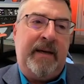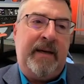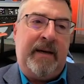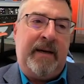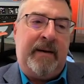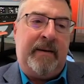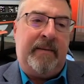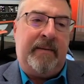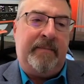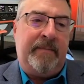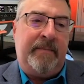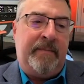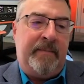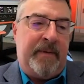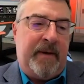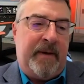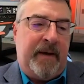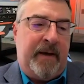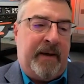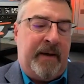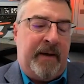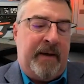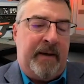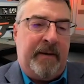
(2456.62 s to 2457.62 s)
uh,
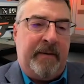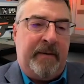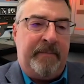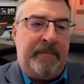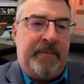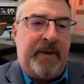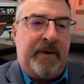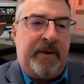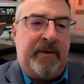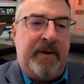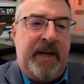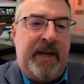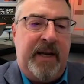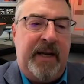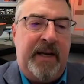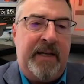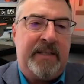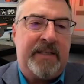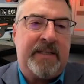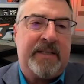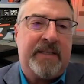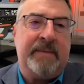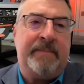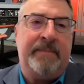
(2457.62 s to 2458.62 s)
there
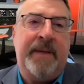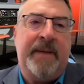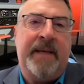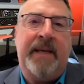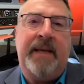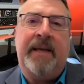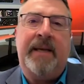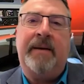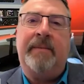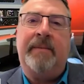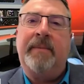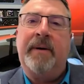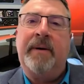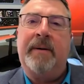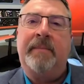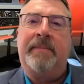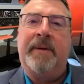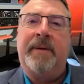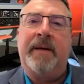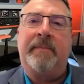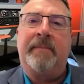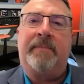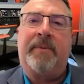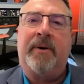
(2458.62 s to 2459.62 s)
needs to be a, a
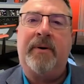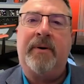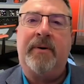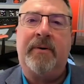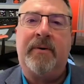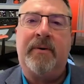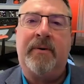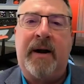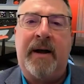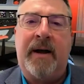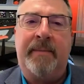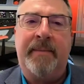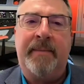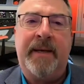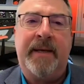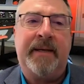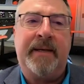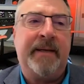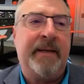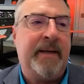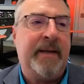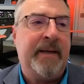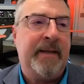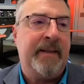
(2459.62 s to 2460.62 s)
bit of
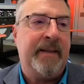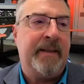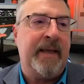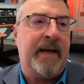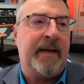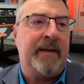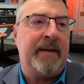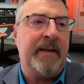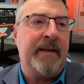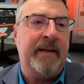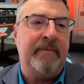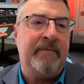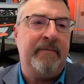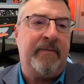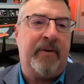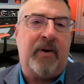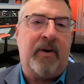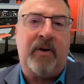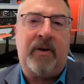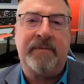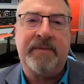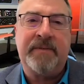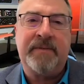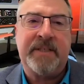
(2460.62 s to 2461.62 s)
programming that
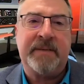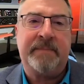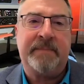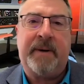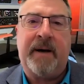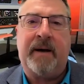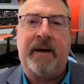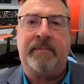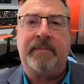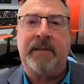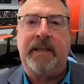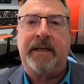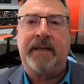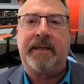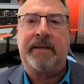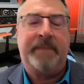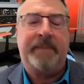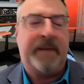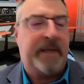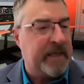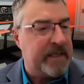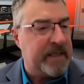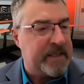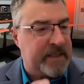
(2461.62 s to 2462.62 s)
involves the public,
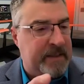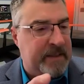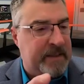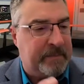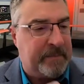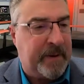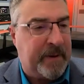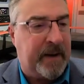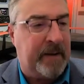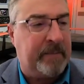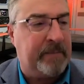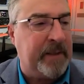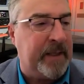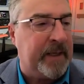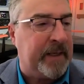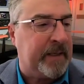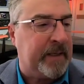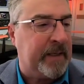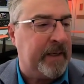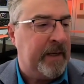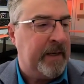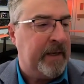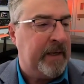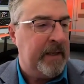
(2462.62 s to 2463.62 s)
because the
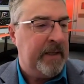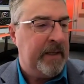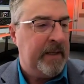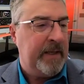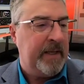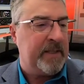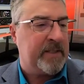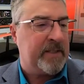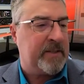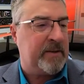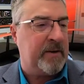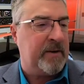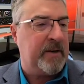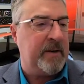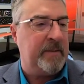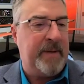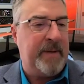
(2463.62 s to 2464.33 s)
public, it's going to